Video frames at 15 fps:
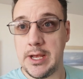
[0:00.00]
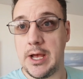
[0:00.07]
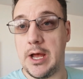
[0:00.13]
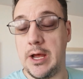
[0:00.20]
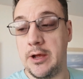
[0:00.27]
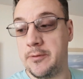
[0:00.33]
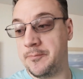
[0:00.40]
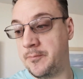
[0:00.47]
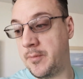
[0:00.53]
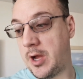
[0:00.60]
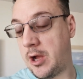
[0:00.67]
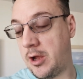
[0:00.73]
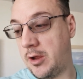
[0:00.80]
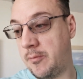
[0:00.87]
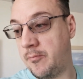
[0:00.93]
I'm
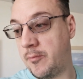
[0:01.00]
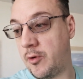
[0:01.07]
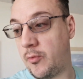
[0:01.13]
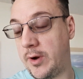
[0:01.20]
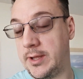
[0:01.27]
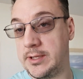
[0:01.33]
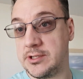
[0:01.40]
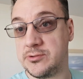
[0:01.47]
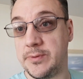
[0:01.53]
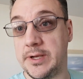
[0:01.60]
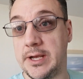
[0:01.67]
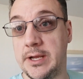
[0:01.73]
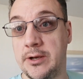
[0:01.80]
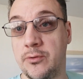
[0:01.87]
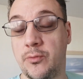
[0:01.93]
away this
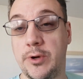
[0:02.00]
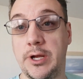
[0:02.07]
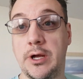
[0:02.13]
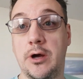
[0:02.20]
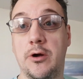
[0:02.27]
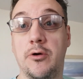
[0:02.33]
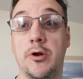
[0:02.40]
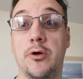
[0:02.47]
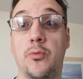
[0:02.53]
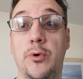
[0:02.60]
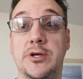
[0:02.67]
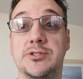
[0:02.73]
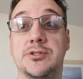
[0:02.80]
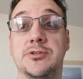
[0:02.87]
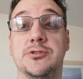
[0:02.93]
weekend. We are at
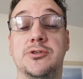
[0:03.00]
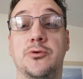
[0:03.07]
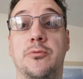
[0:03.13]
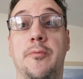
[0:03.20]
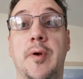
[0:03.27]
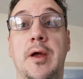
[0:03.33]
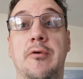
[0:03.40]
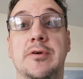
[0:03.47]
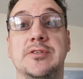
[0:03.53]
Mare.